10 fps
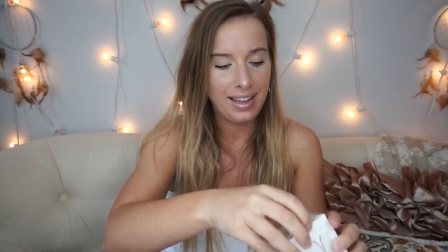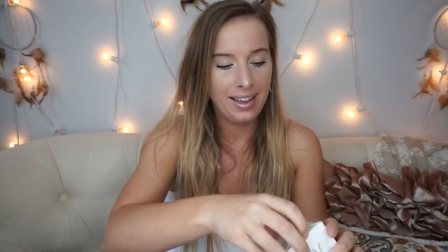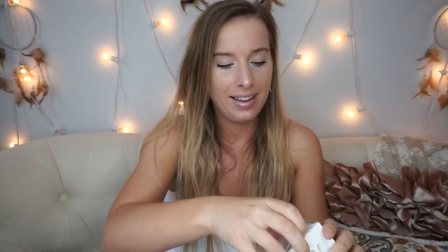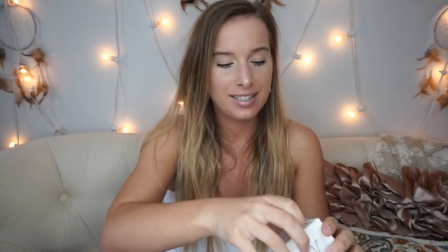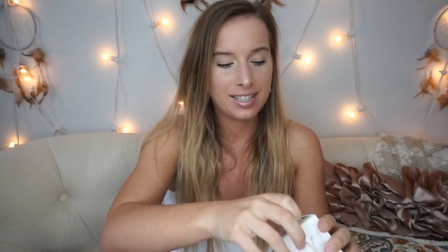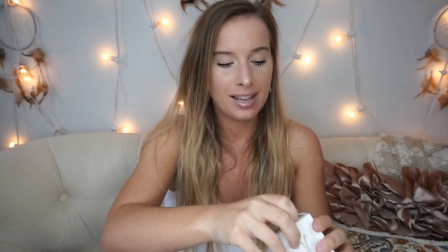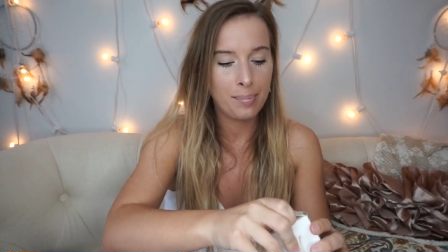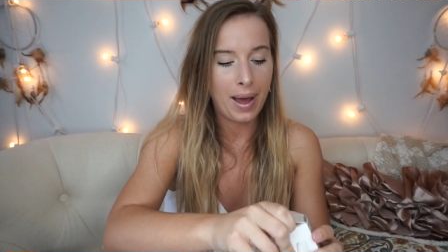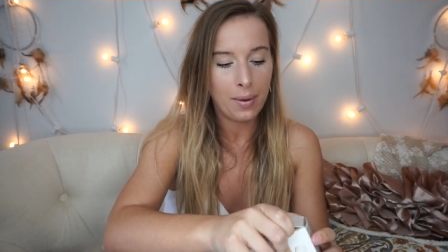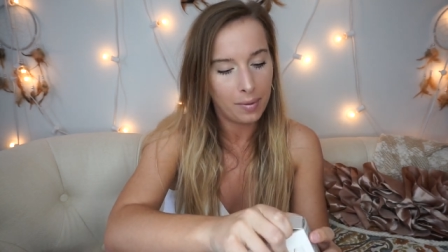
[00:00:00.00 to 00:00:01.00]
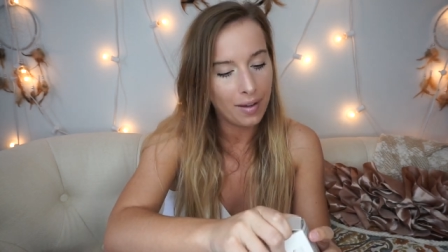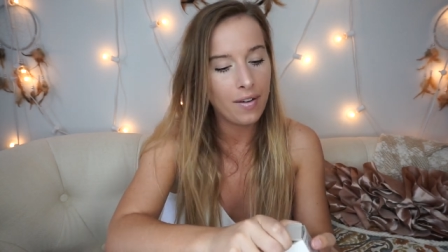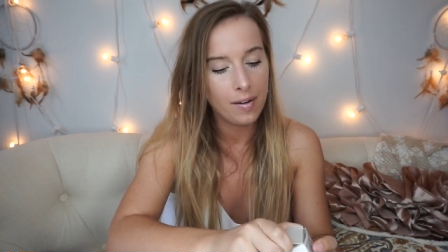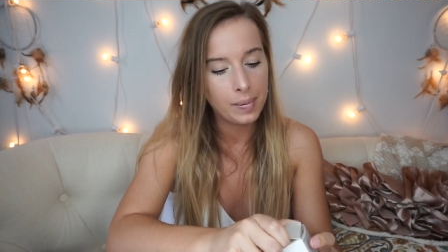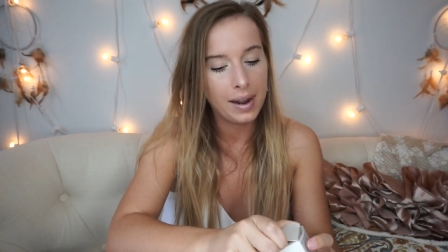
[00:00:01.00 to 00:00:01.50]
it's by one of my
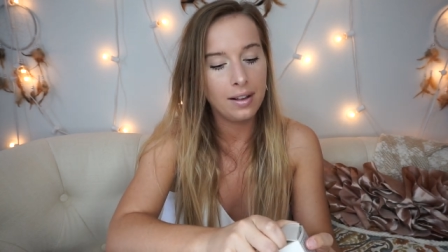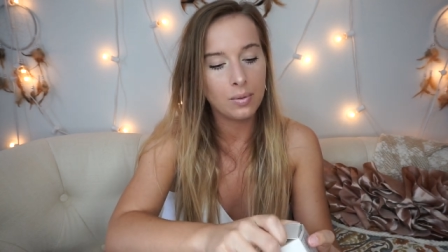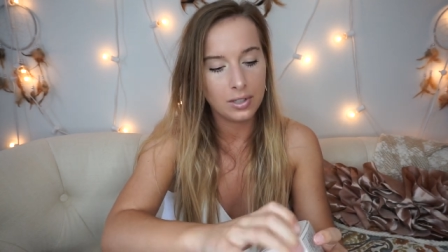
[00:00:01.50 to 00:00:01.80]
favorite brands